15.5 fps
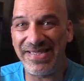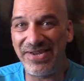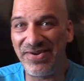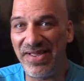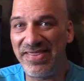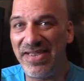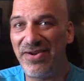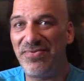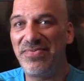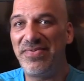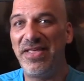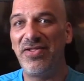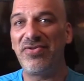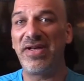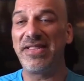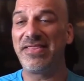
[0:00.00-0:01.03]
They
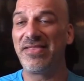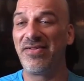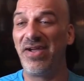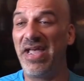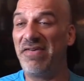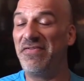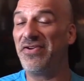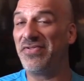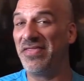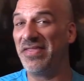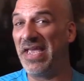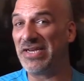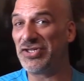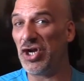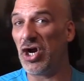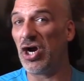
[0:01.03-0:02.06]
look like a lot heavier than they
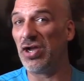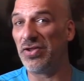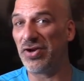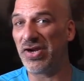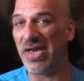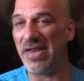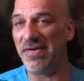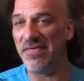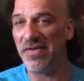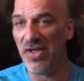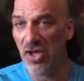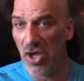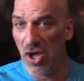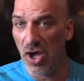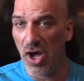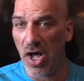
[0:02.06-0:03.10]
actually are. They're kind of
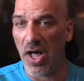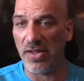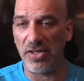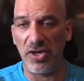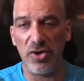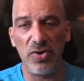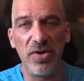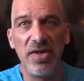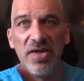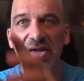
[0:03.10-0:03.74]
hollow.